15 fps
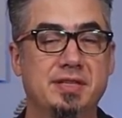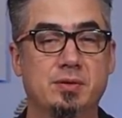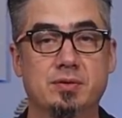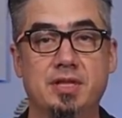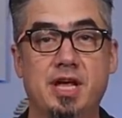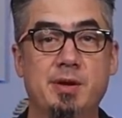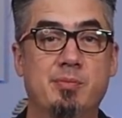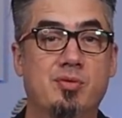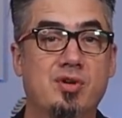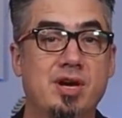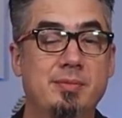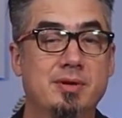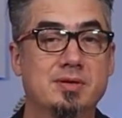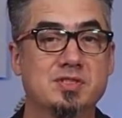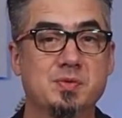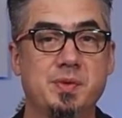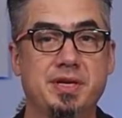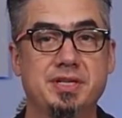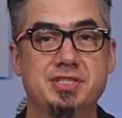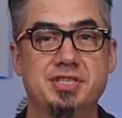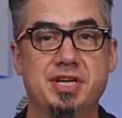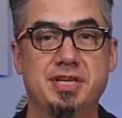There are a lot of parameters that we
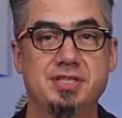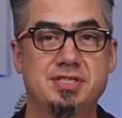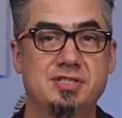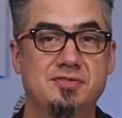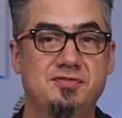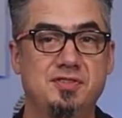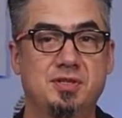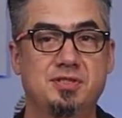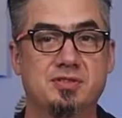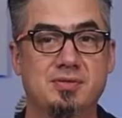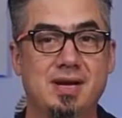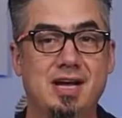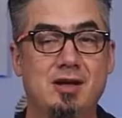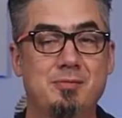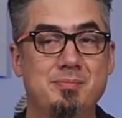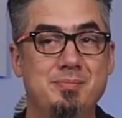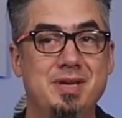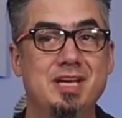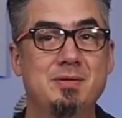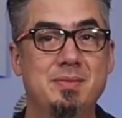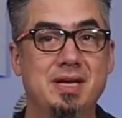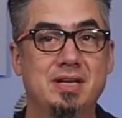can change to filter out
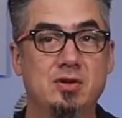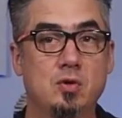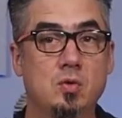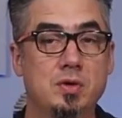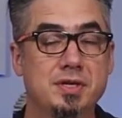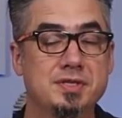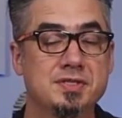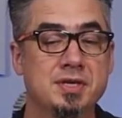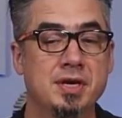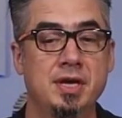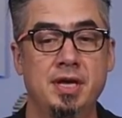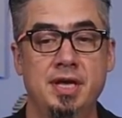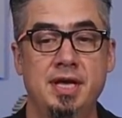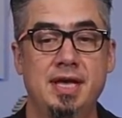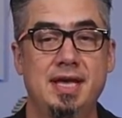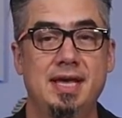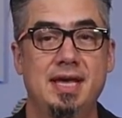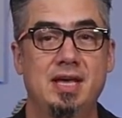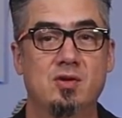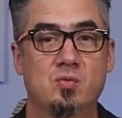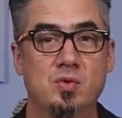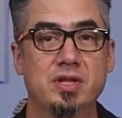man-made noise
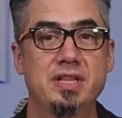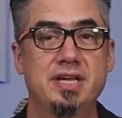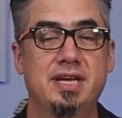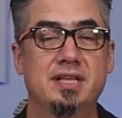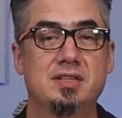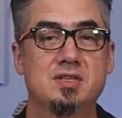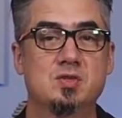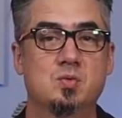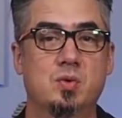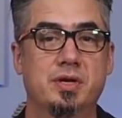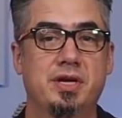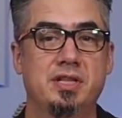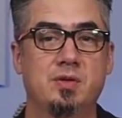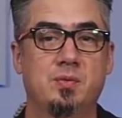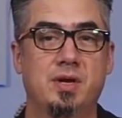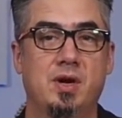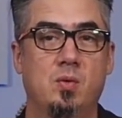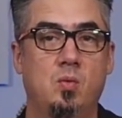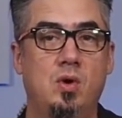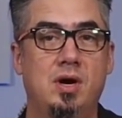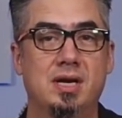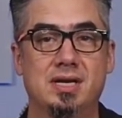and really get this working the way I
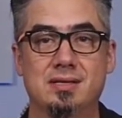want.